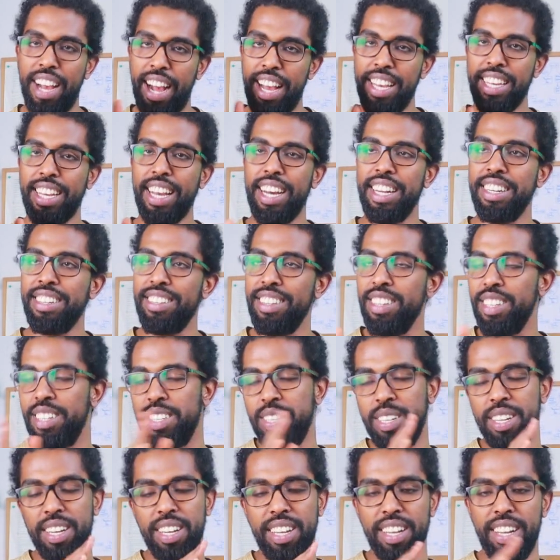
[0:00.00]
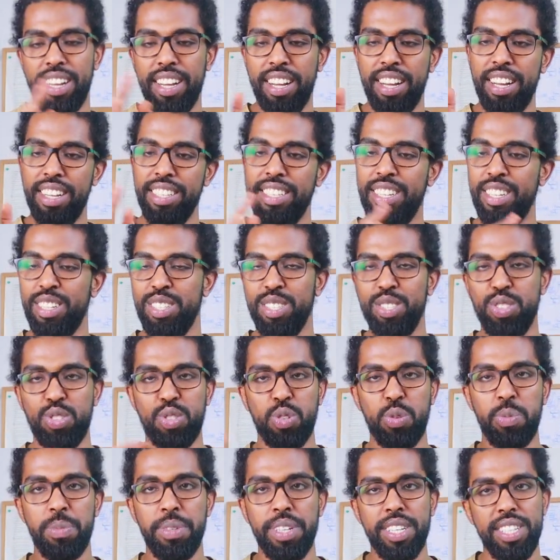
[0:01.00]
I can read the
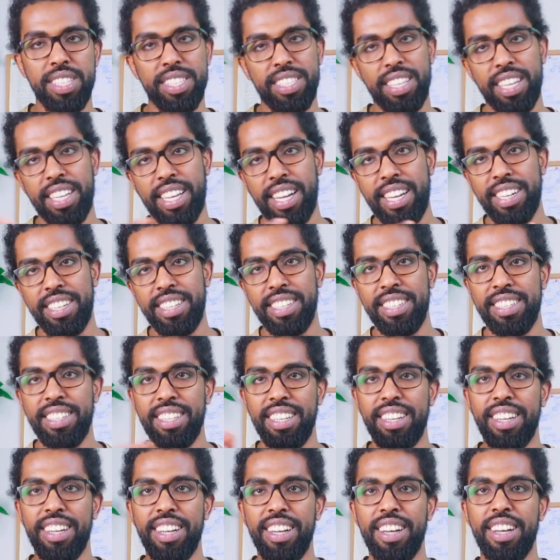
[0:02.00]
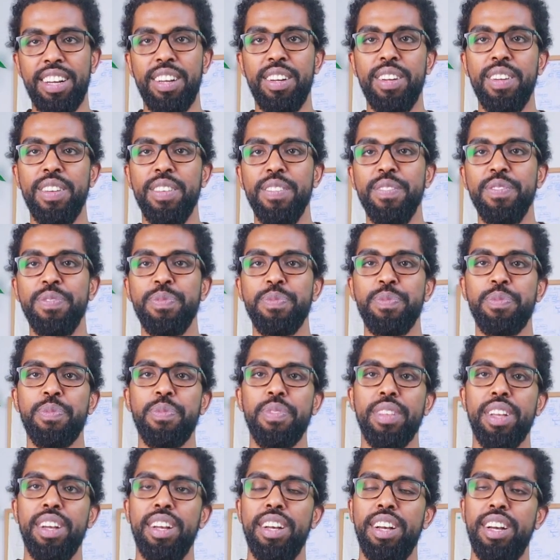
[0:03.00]
resumes. I can read the
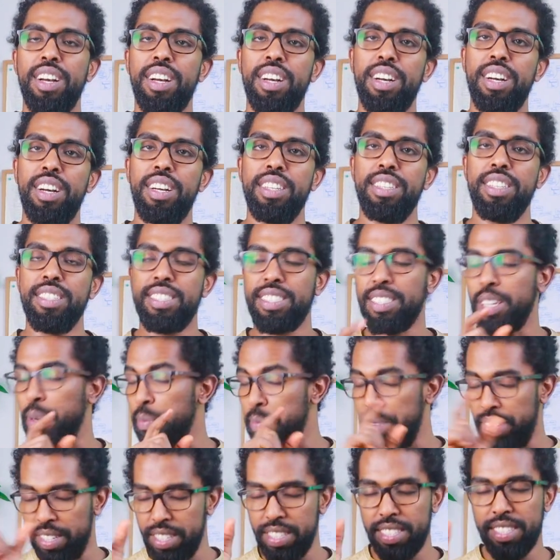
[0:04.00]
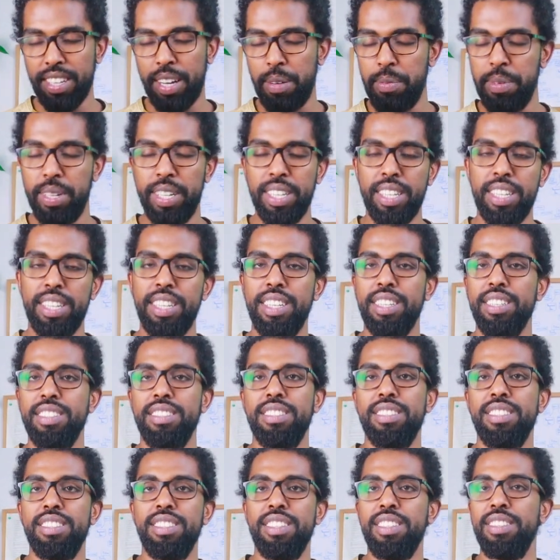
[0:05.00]
summaries. I mean,
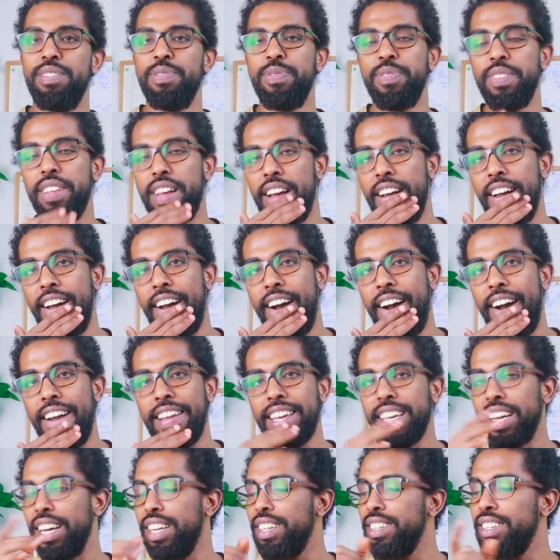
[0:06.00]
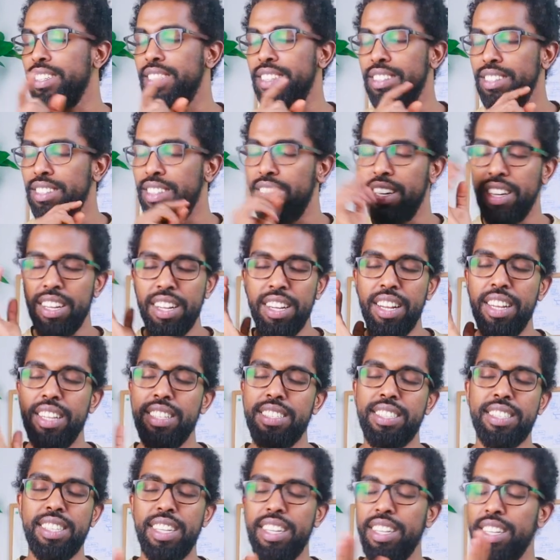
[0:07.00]
I can read,
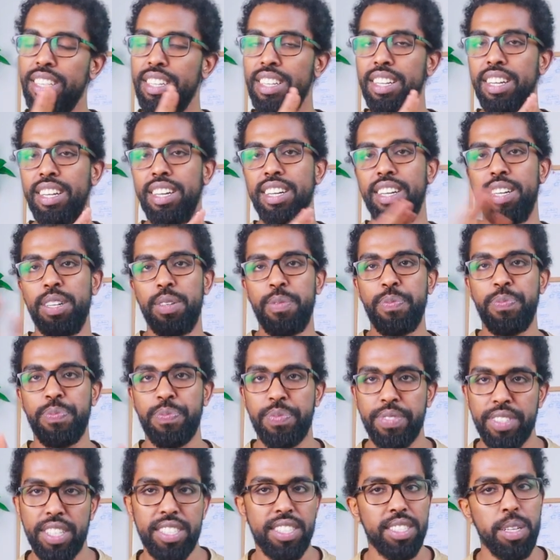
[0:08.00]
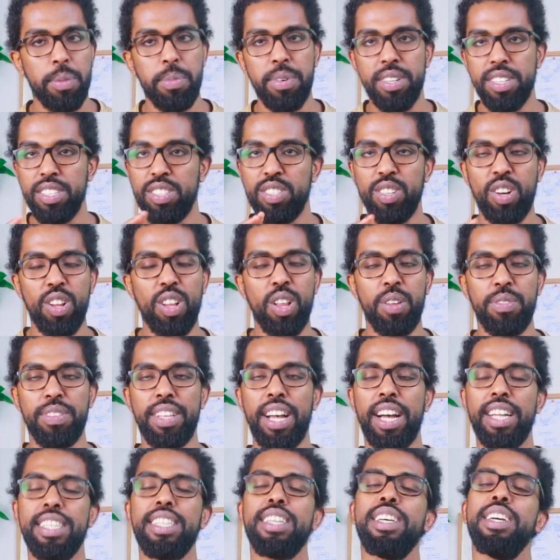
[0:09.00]
listen the summaries, all of
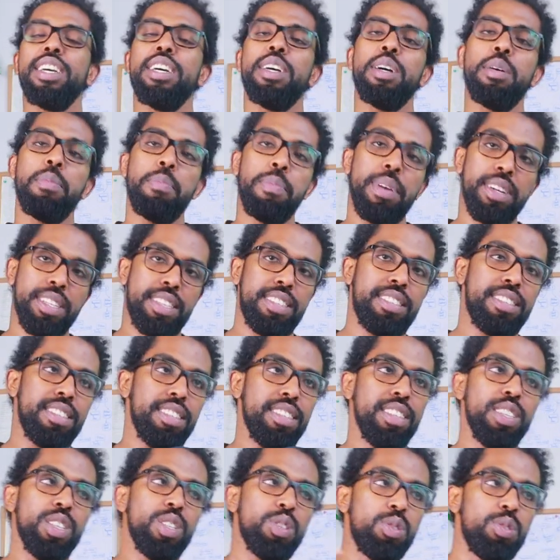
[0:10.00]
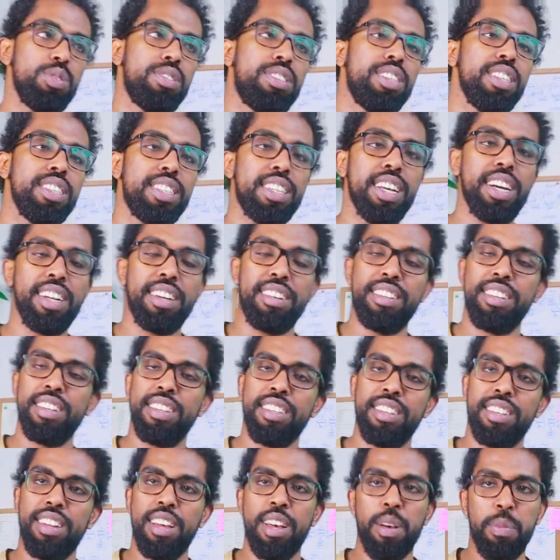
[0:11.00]
that. But to sit and
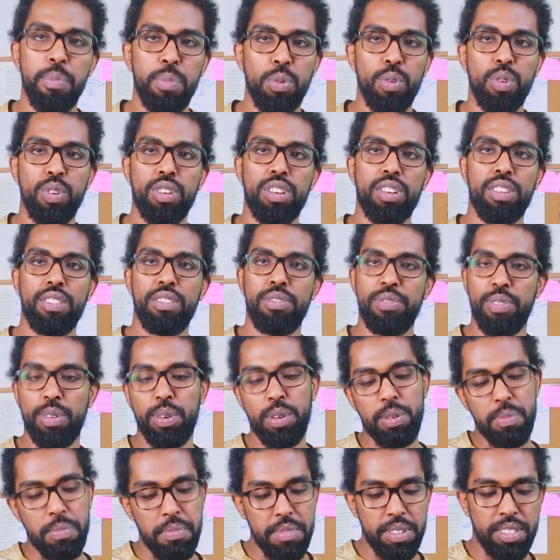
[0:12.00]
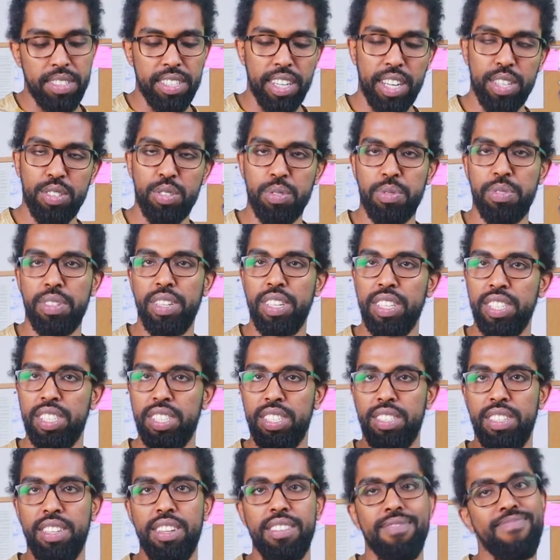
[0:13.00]
read a book from start to
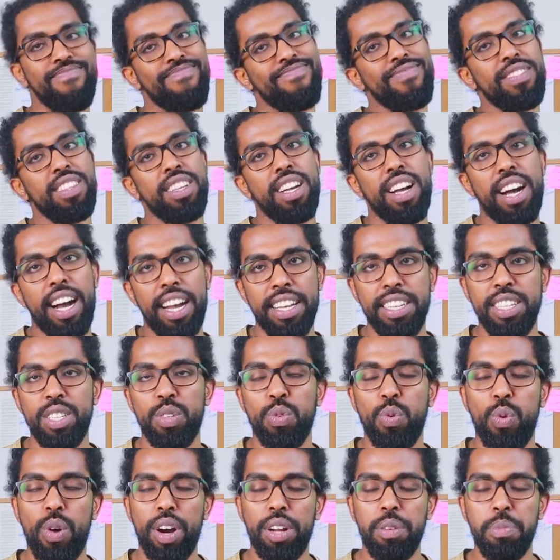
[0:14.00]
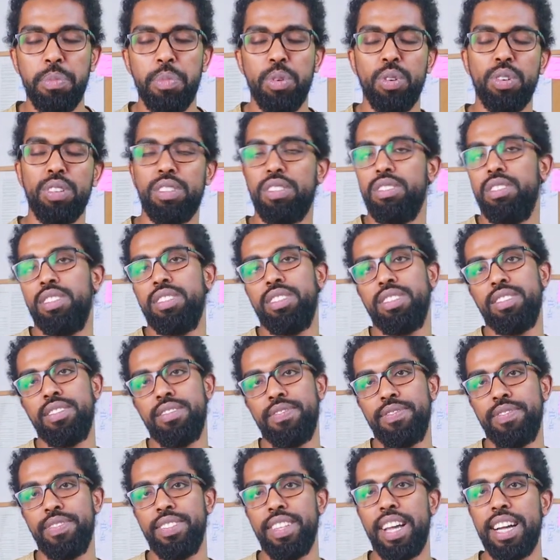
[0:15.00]
finish, I did one book.
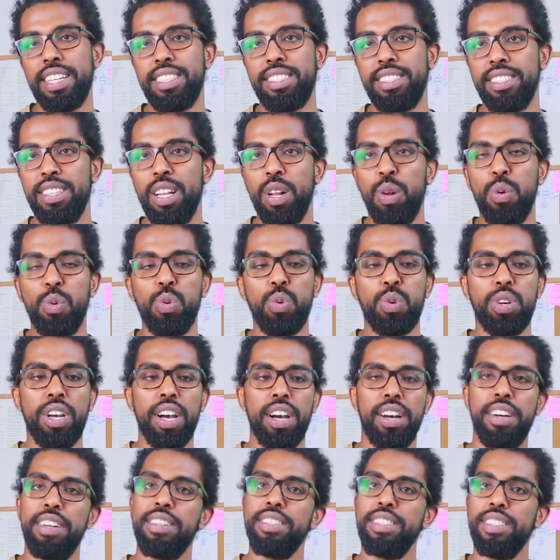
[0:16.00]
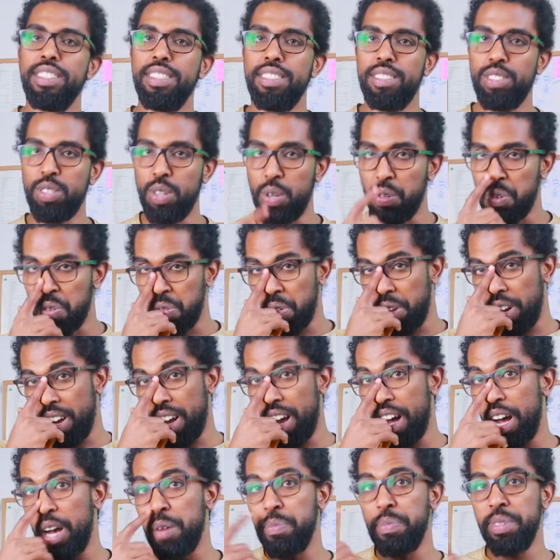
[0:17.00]
That's the Luca. So the
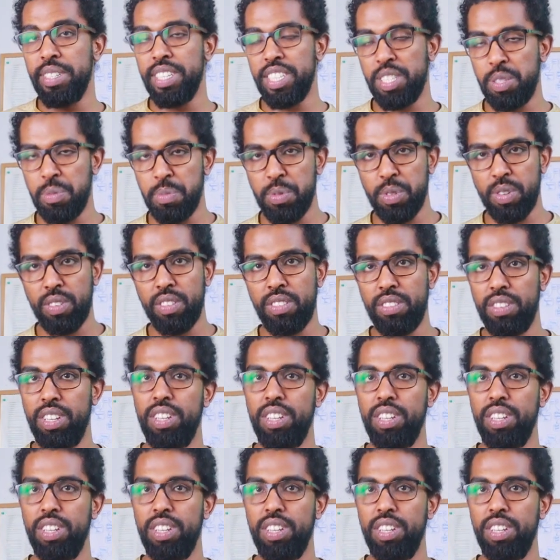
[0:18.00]
happiness book.